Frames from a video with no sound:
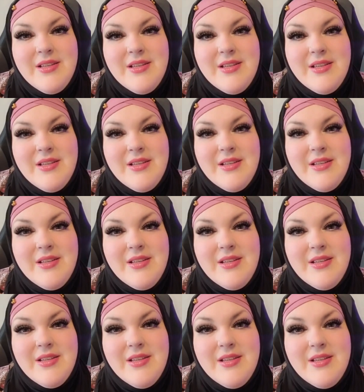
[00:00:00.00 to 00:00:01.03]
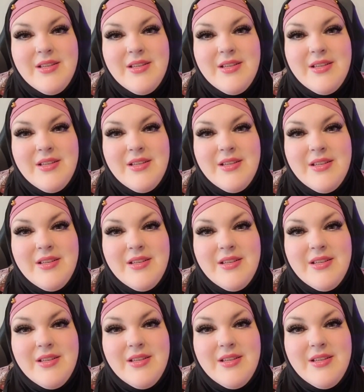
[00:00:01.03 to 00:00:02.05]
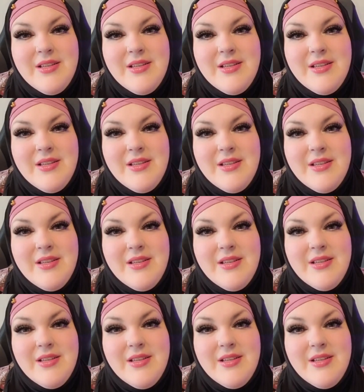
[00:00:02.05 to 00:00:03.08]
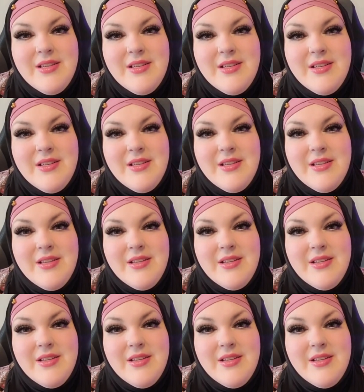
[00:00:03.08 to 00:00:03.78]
(not speaking)